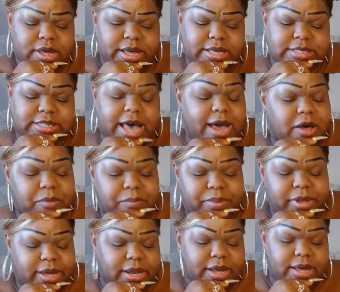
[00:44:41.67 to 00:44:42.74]

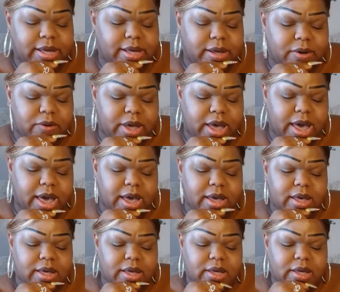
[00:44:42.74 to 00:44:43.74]
encyclopedia, okay.